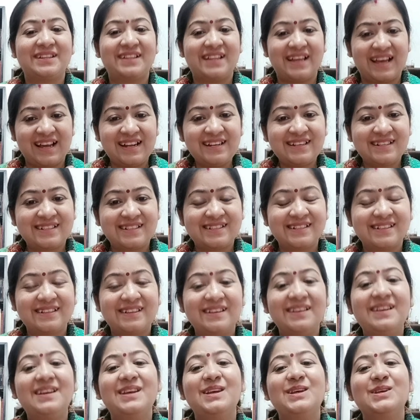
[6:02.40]
that.
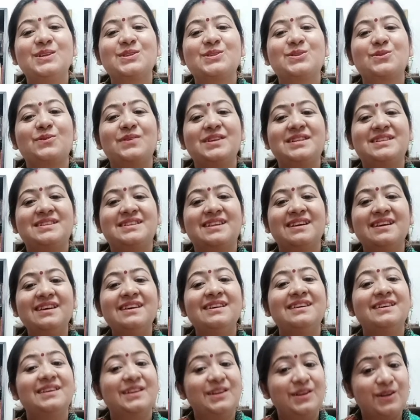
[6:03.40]
So it's a
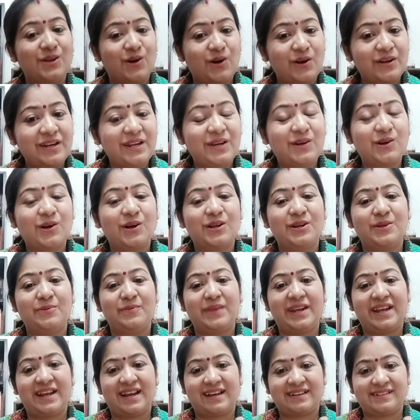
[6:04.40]

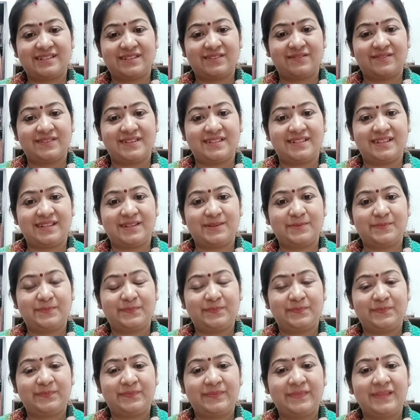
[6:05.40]
non-economic activity.
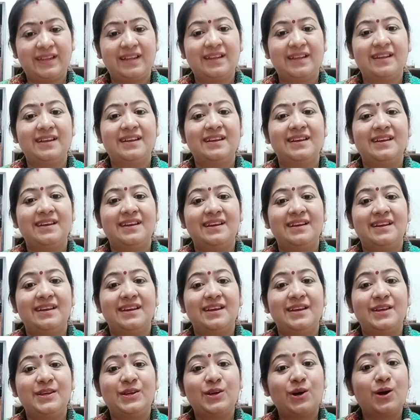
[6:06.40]

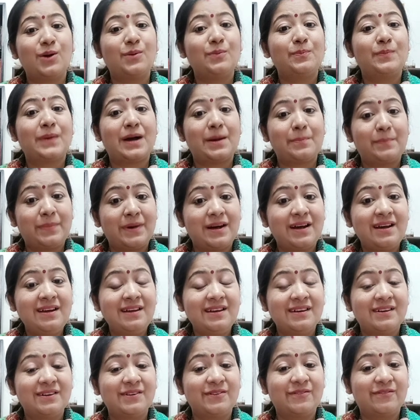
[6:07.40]
Your papa
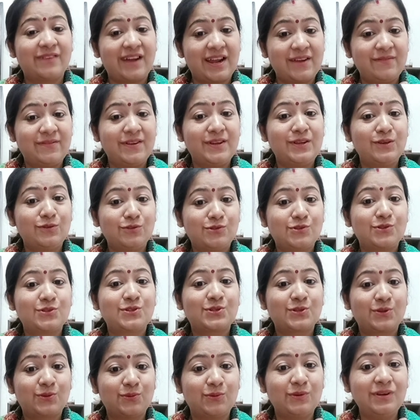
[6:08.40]
driving you to
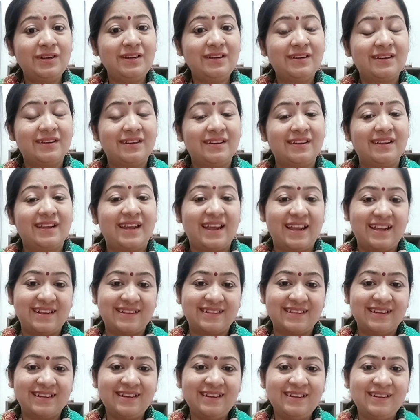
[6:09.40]
school is
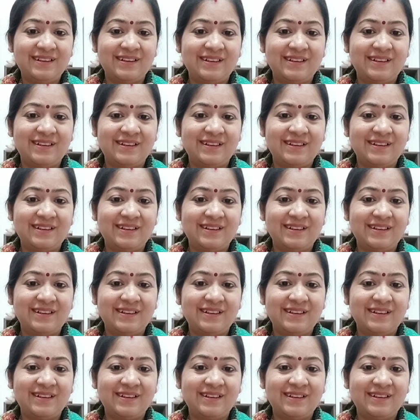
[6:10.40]
a